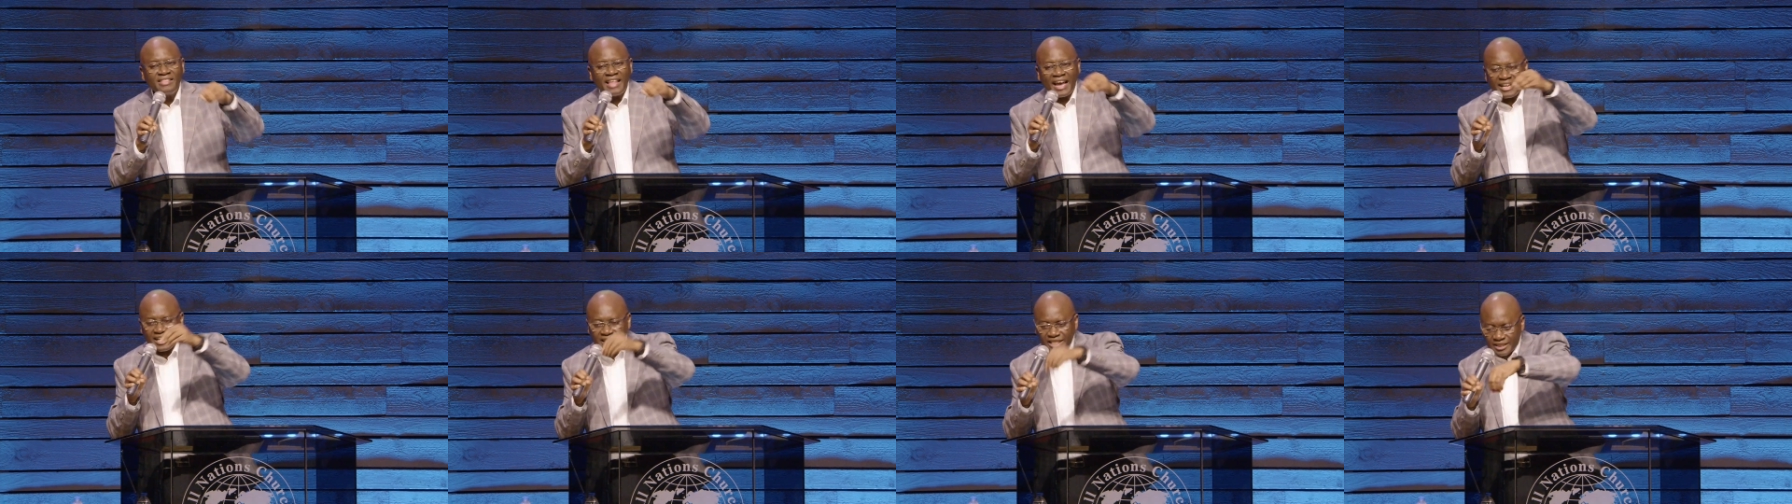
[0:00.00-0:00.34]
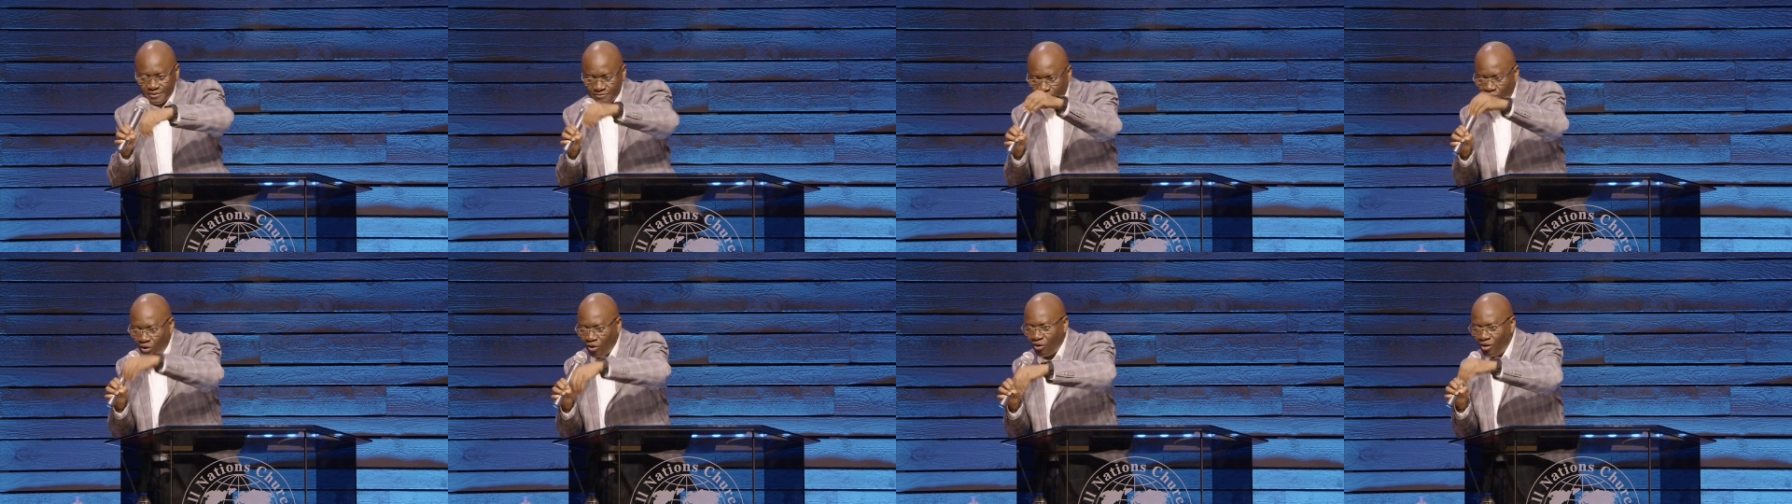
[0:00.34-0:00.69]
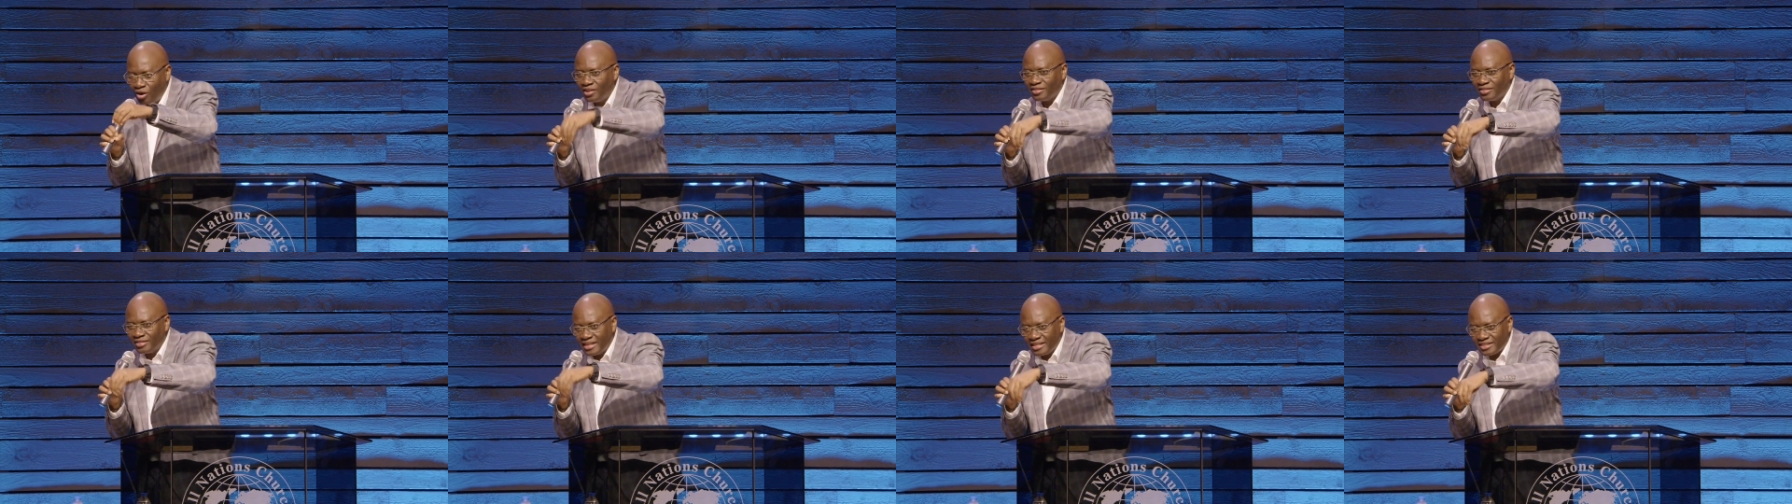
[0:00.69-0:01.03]
that is
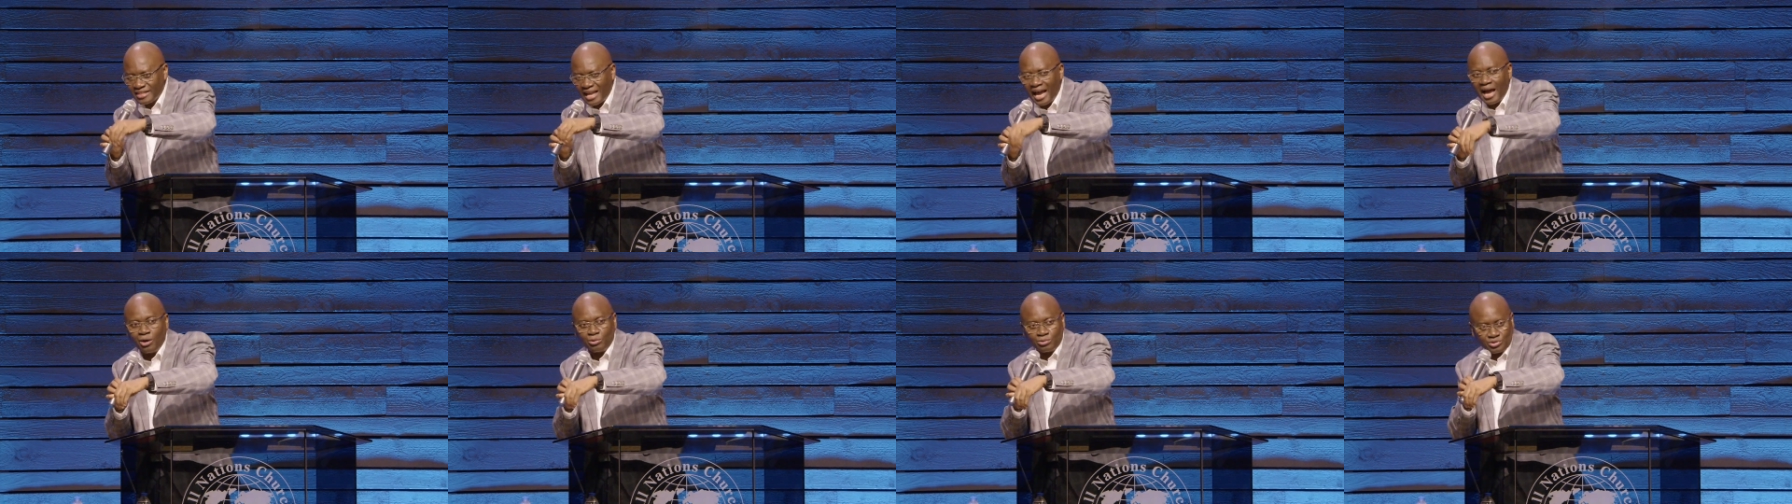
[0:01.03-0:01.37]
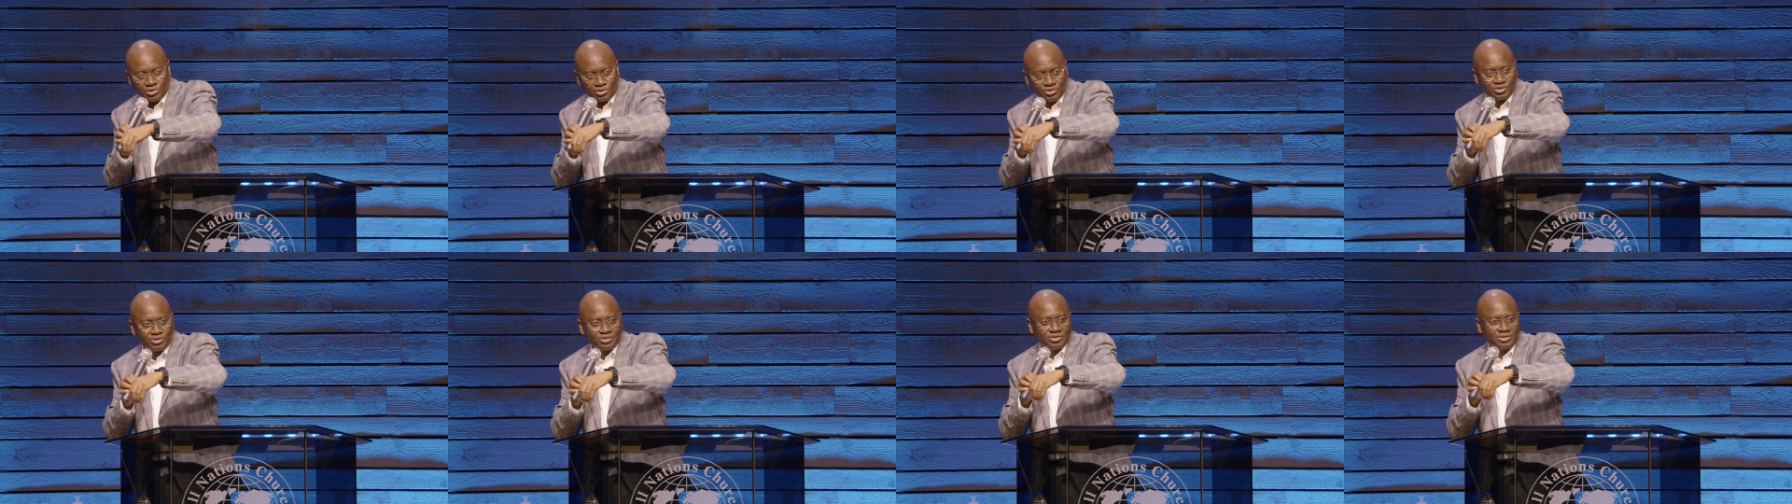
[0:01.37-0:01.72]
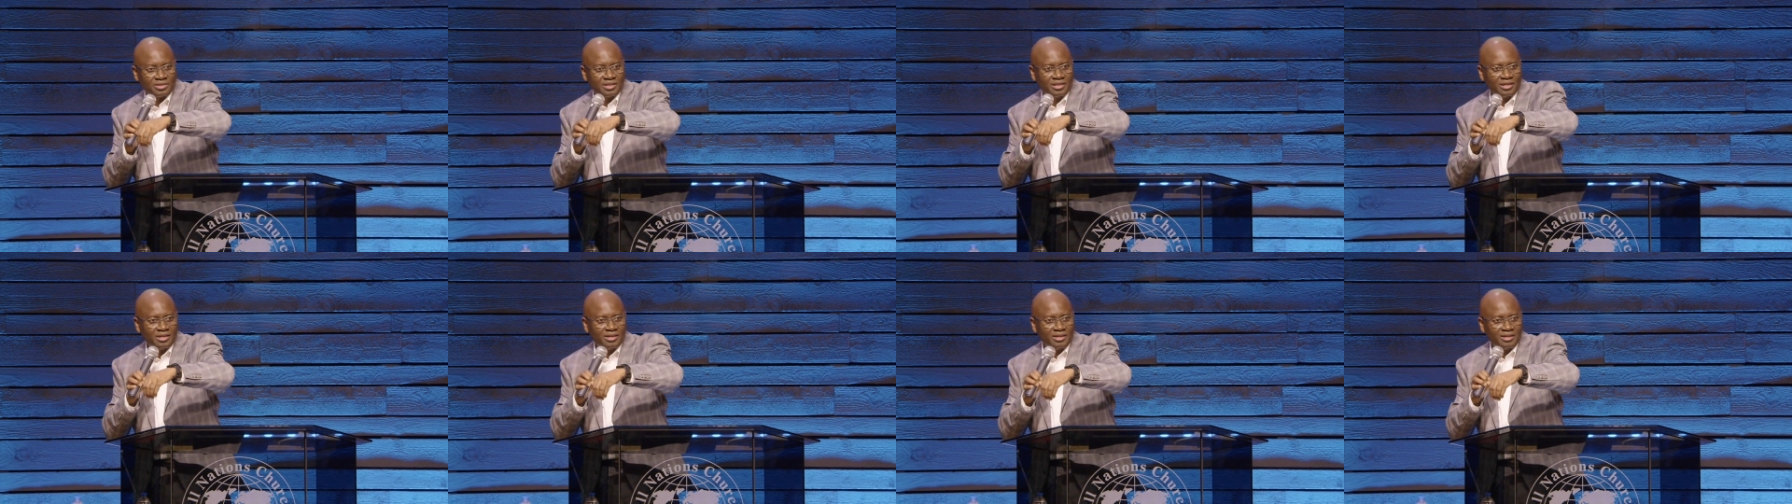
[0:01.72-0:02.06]
for this house
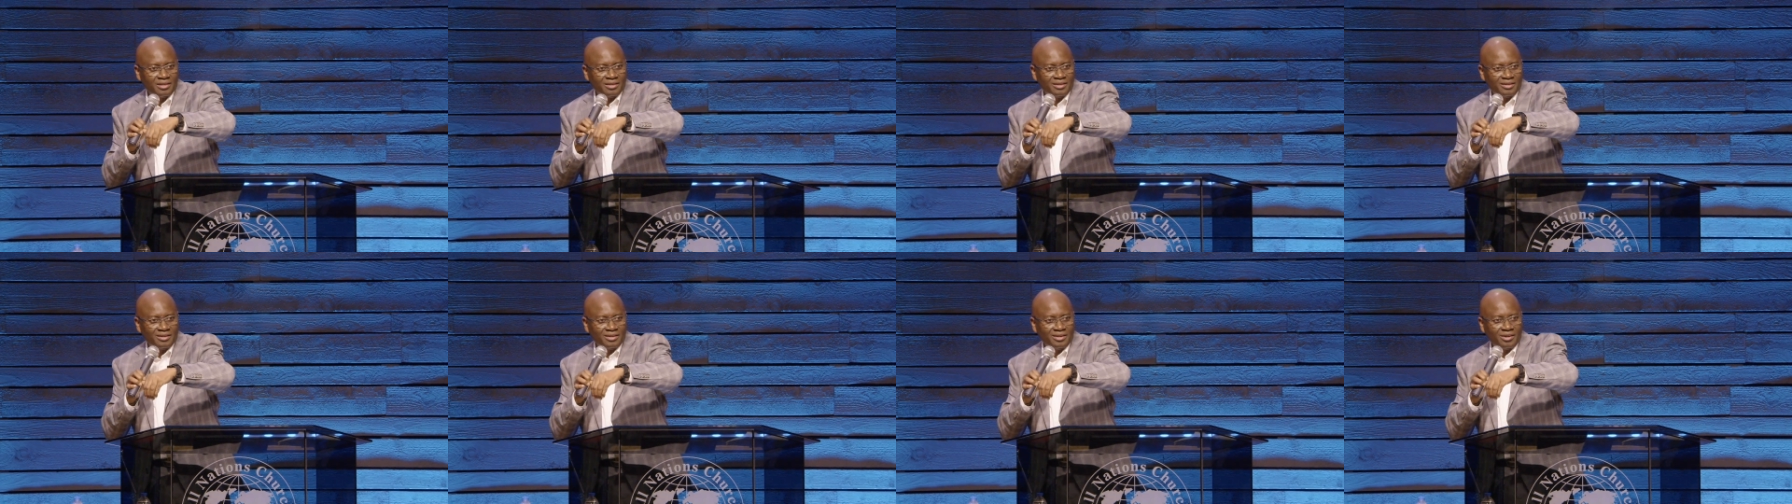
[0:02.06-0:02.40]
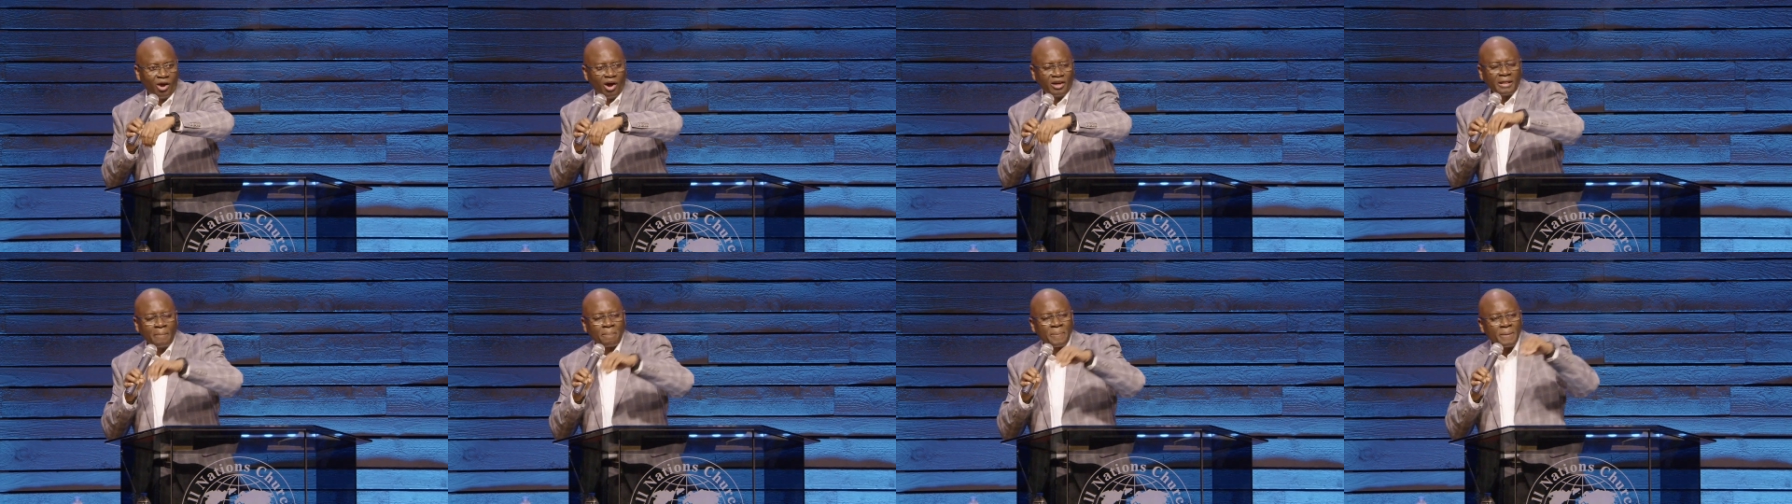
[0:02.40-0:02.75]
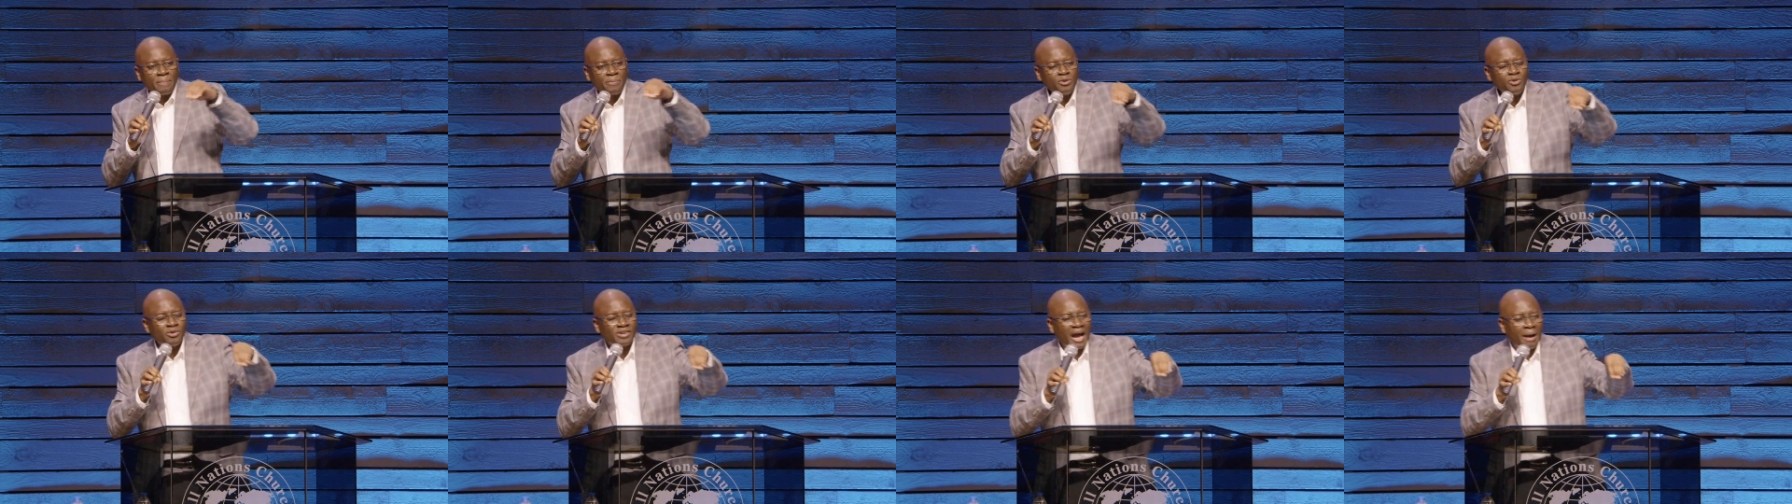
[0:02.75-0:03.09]
or the
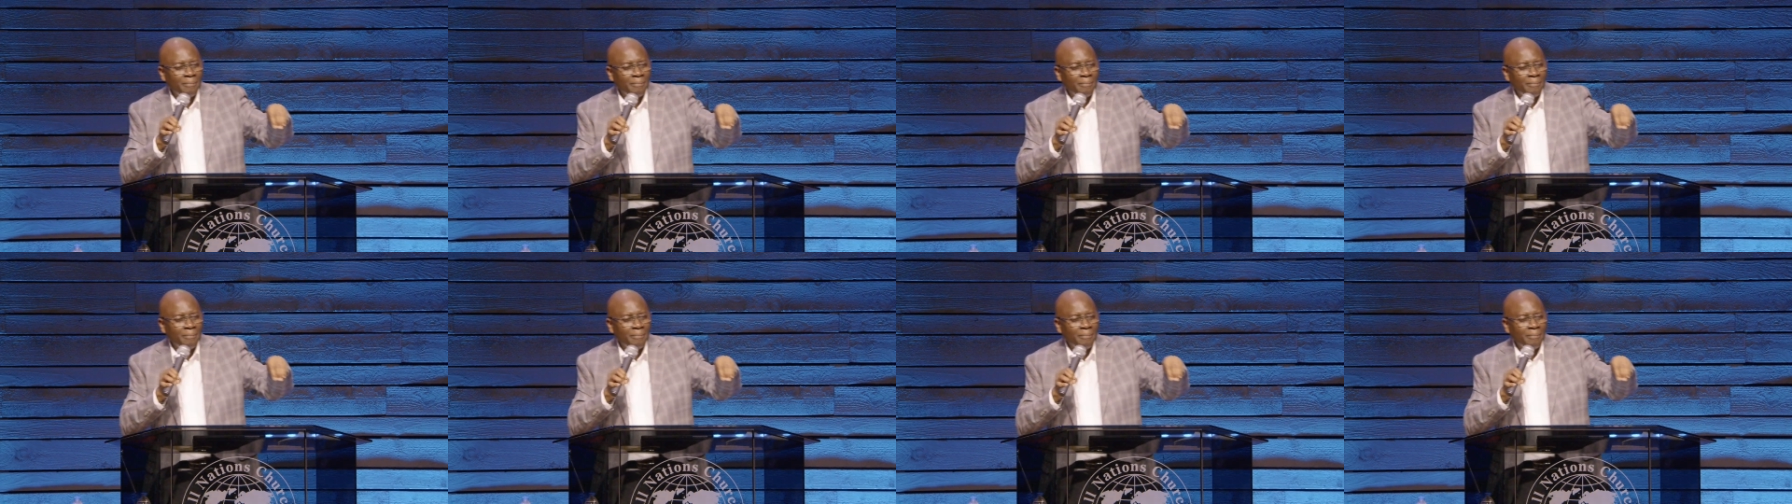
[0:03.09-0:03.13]
people you